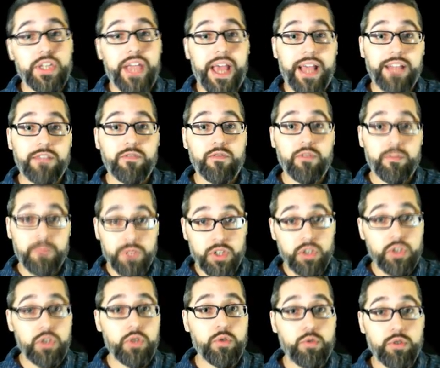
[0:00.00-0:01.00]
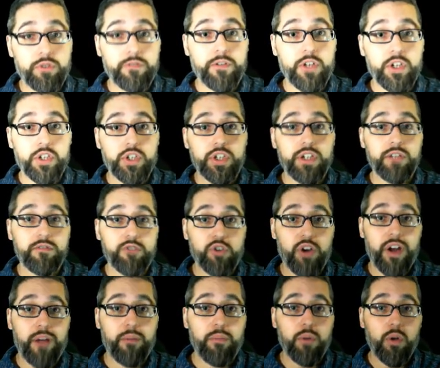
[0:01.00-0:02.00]
cats from the newer version of
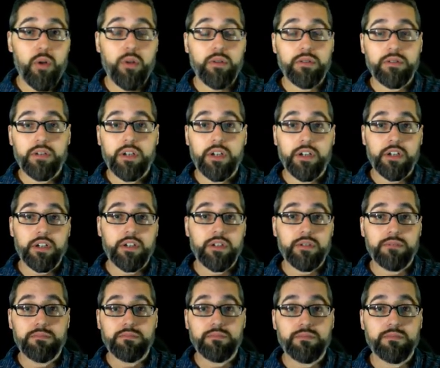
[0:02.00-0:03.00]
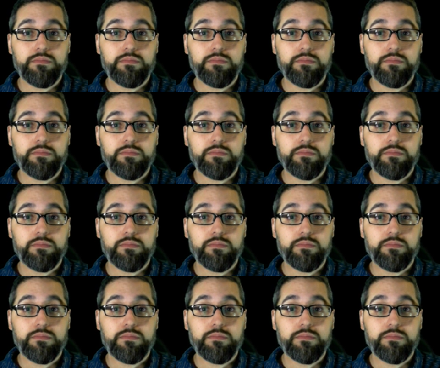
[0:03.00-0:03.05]
Dragon Ball